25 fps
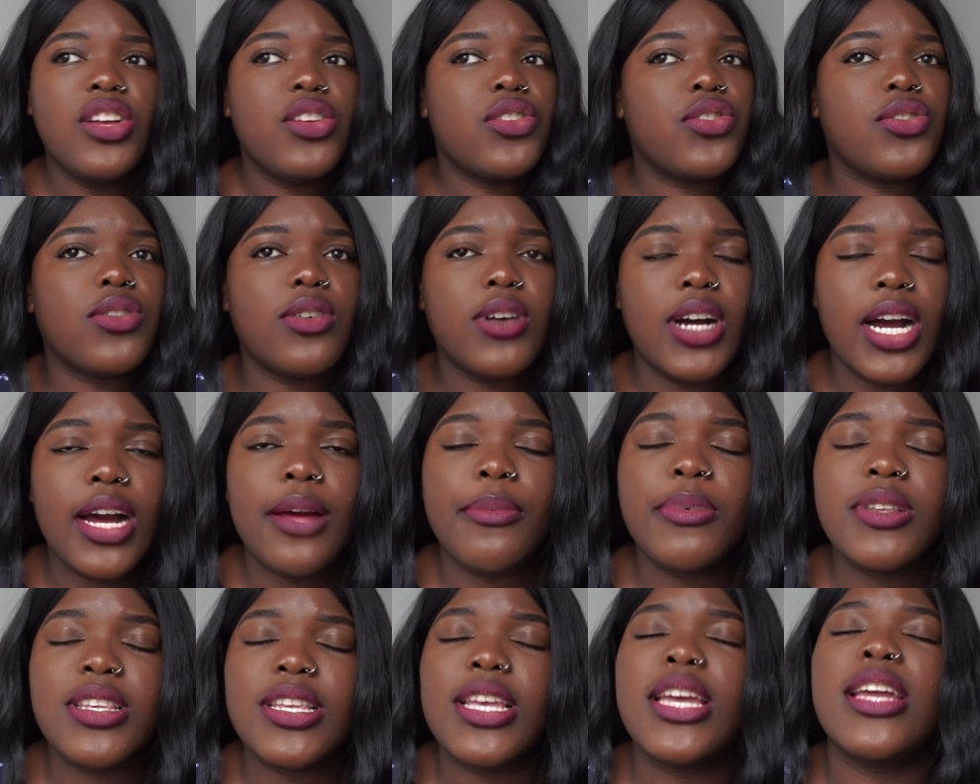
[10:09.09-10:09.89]
So I
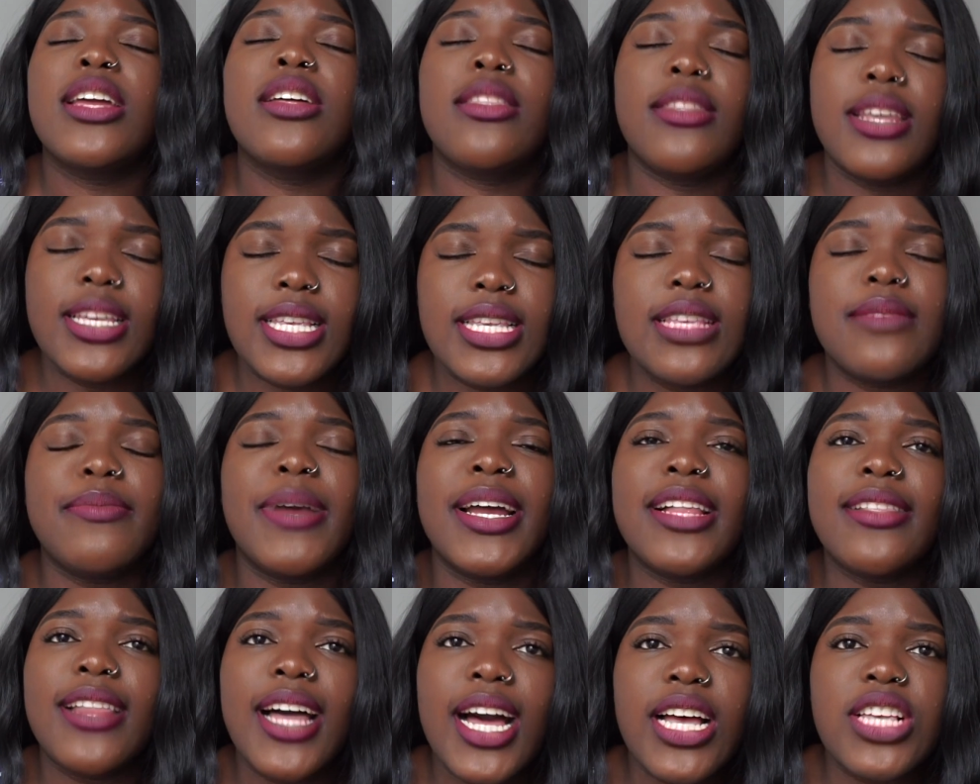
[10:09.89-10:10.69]
was like, this is
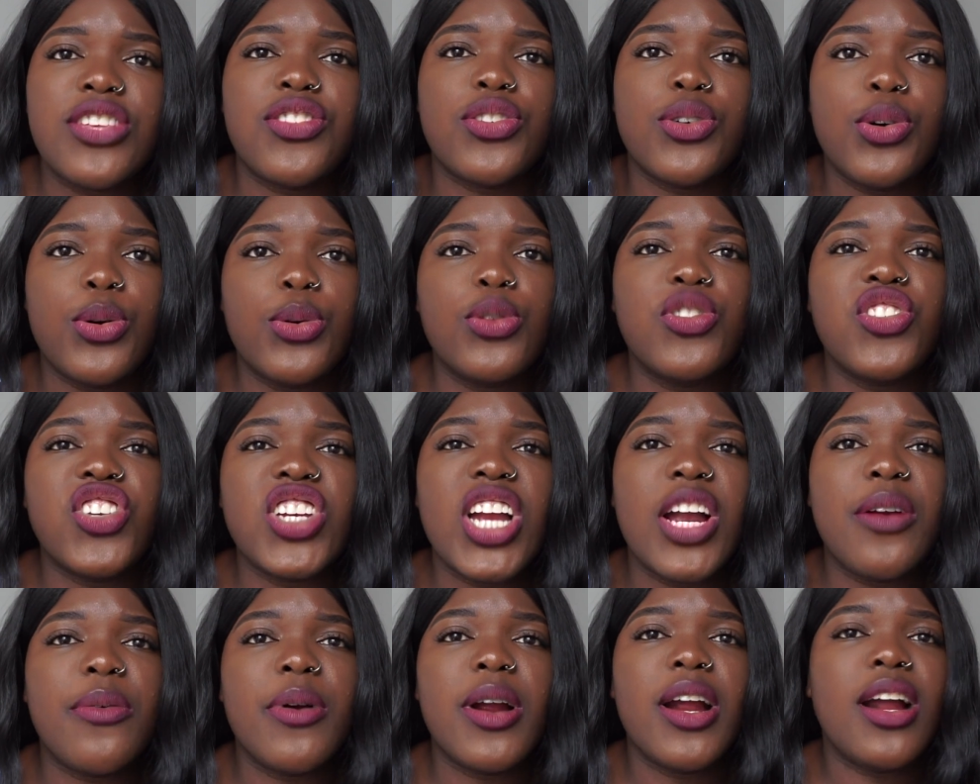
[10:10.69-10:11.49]
my last cold
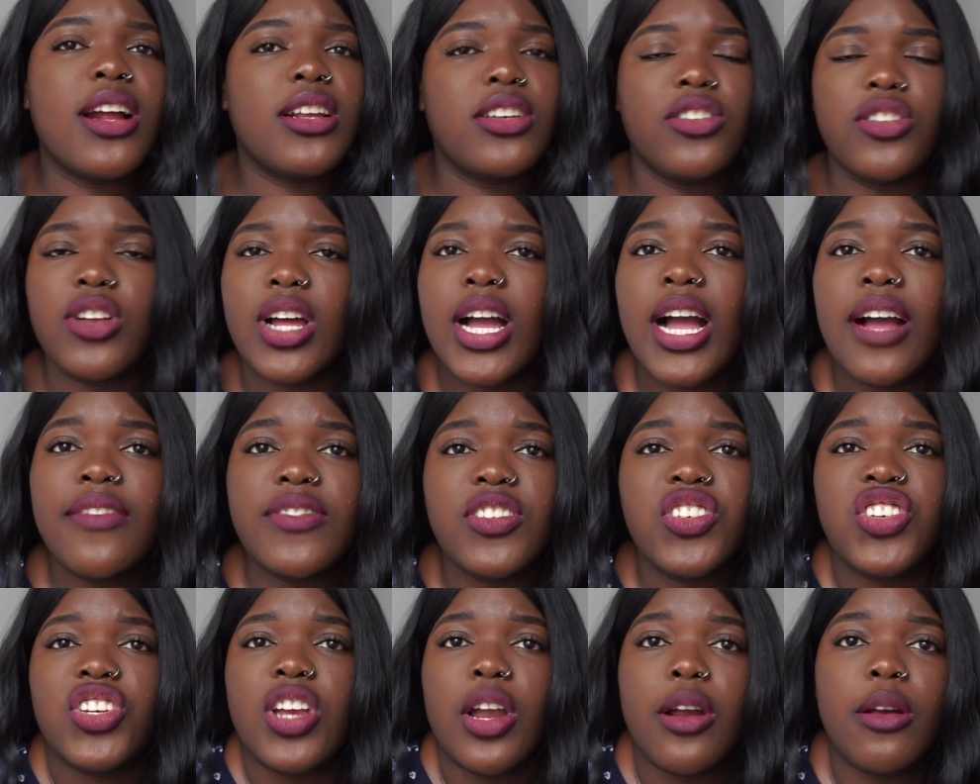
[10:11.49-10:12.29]
shower. You know, I have
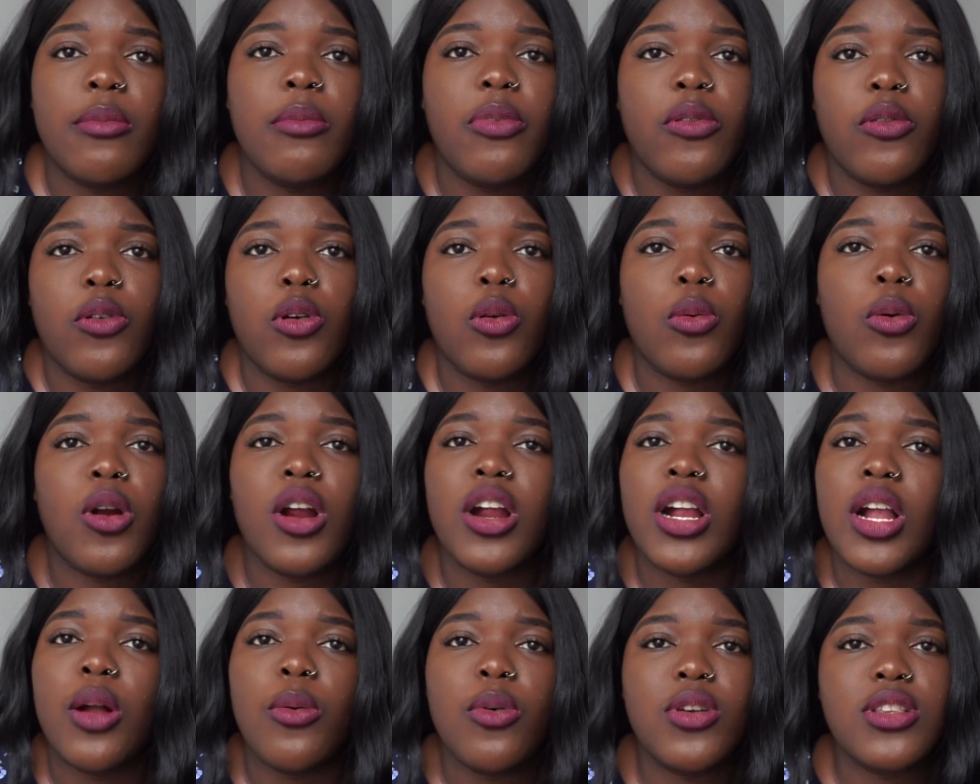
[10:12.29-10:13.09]
to shower before
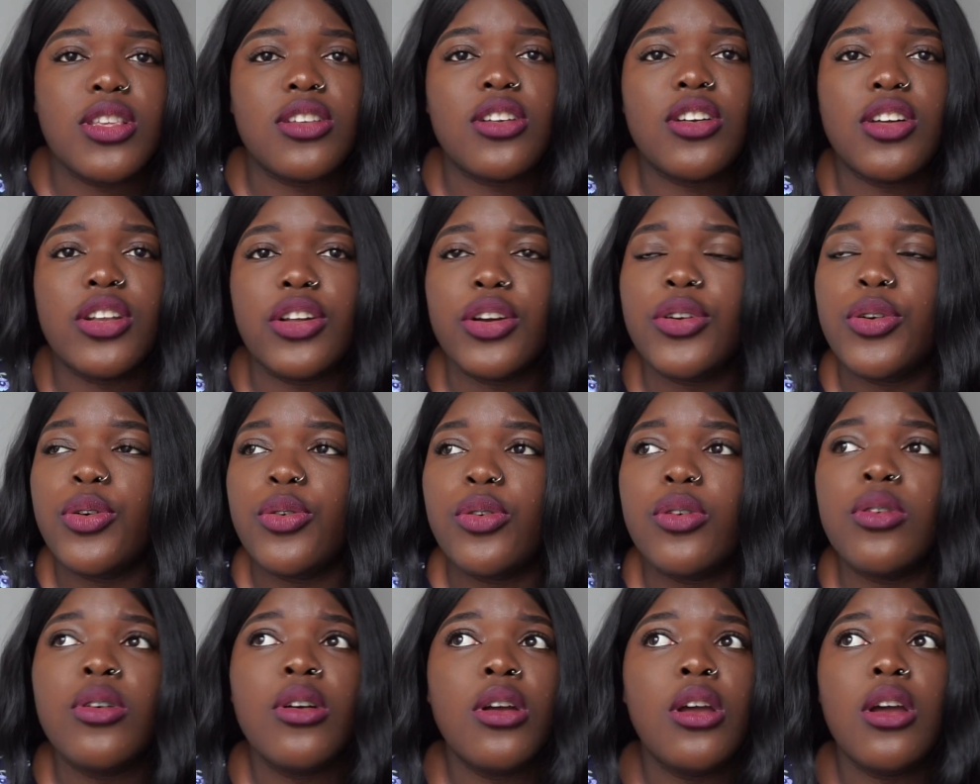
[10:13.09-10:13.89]
work. I wasn't gonna
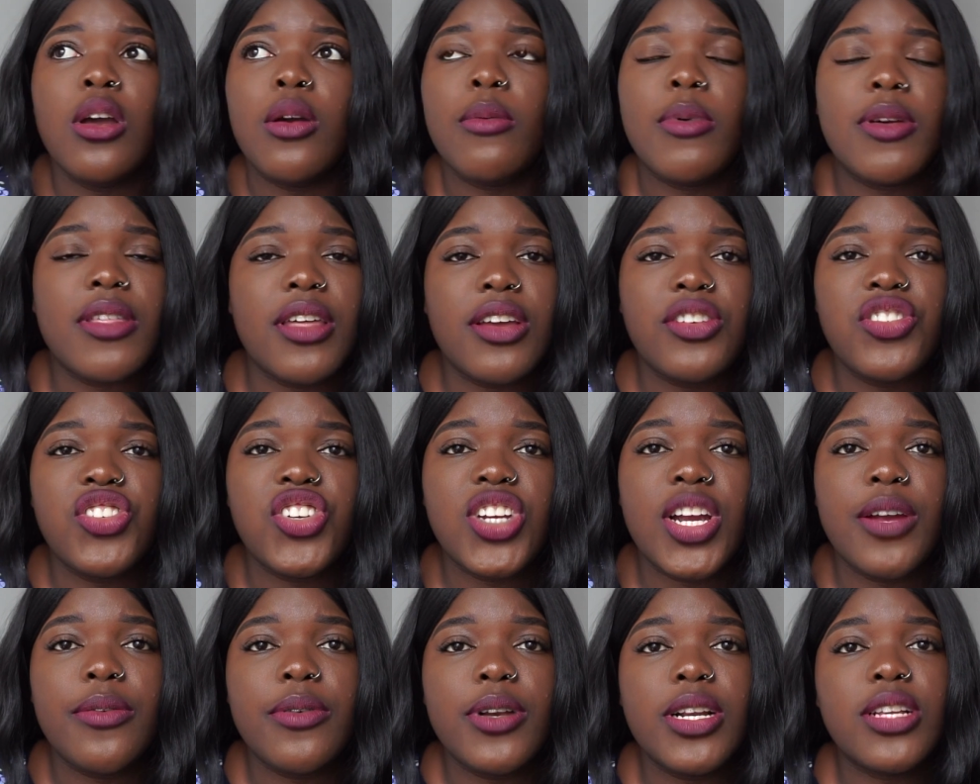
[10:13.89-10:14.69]
go without
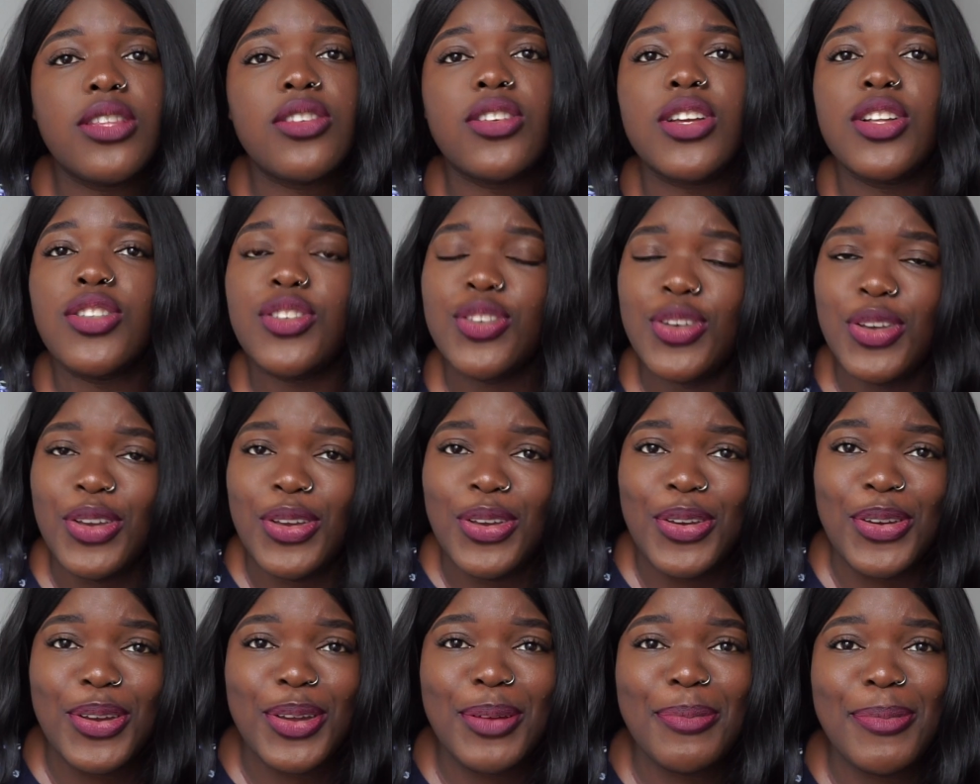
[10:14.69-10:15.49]
showering, so
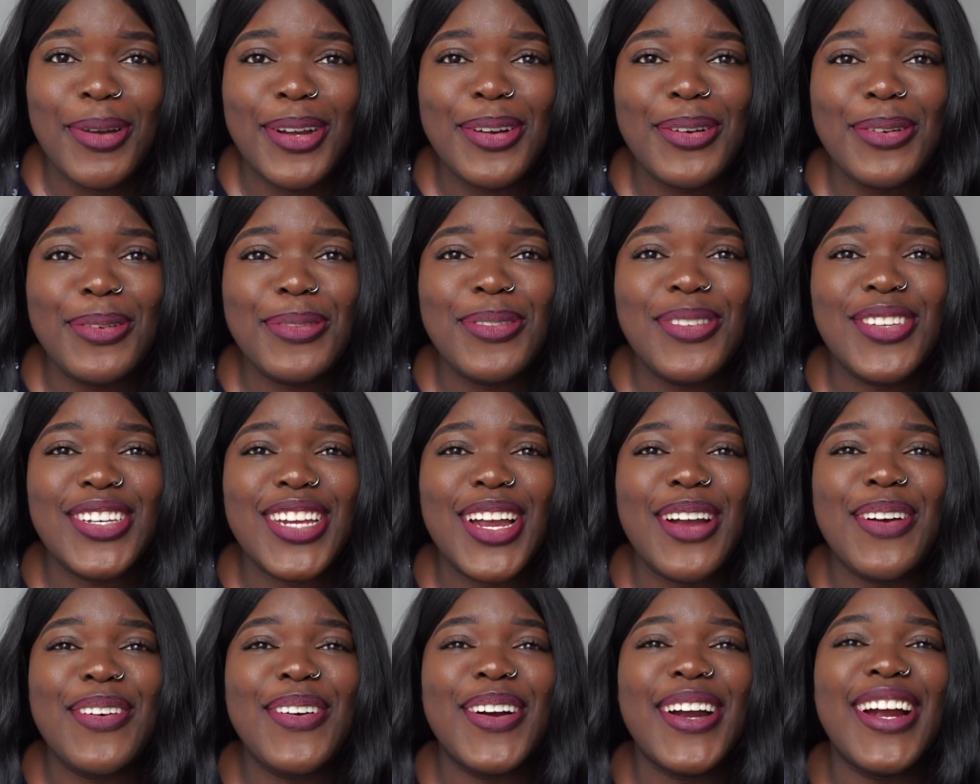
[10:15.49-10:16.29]
I took my cold
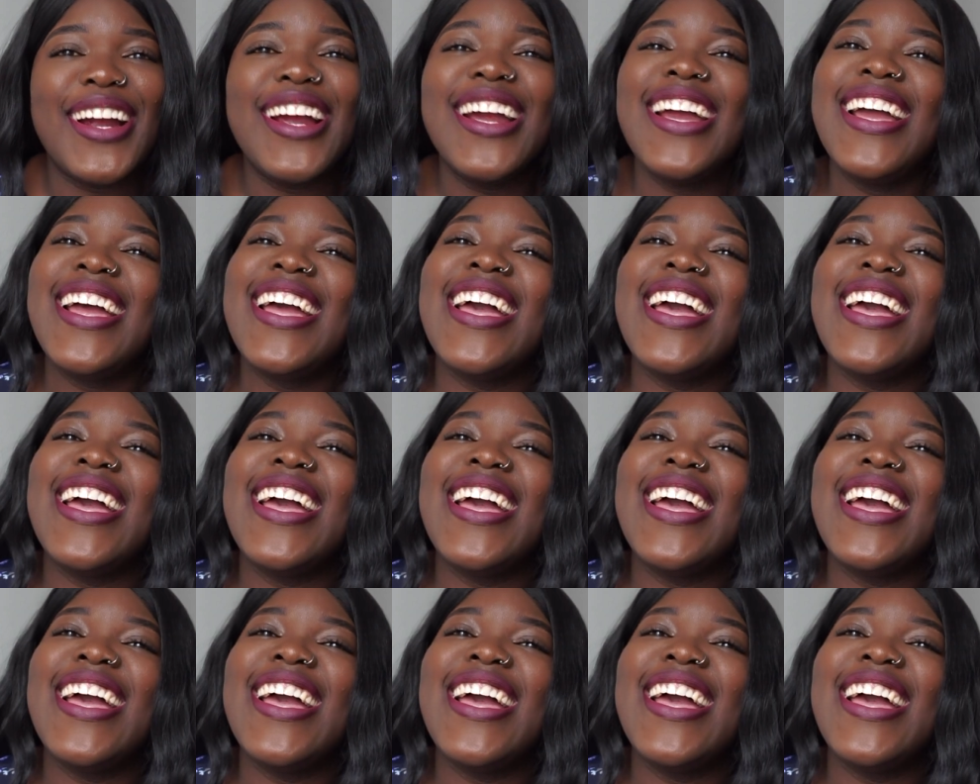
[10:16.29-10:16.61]
shower.